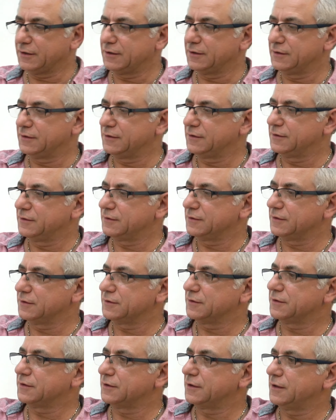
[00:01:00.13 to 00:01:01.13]
the
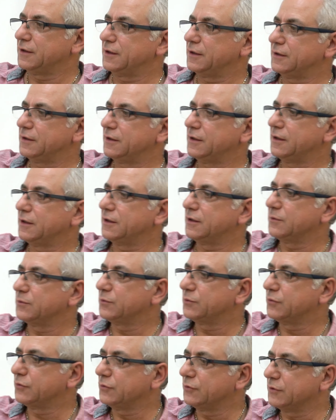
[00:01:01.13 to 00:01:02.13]
thread and
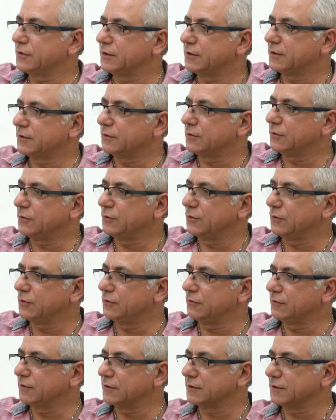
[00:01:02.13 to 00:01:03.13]
put it
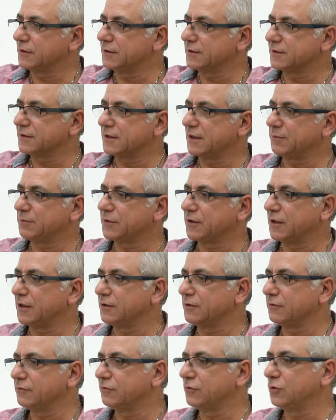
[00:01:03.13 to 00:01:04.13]
over this some
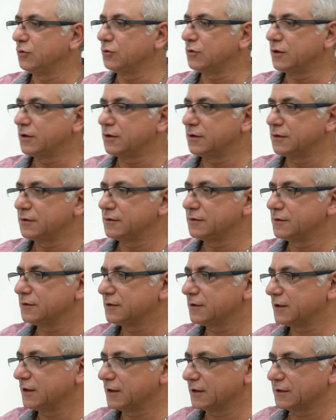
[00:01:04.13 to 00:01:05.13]
kind of hook, like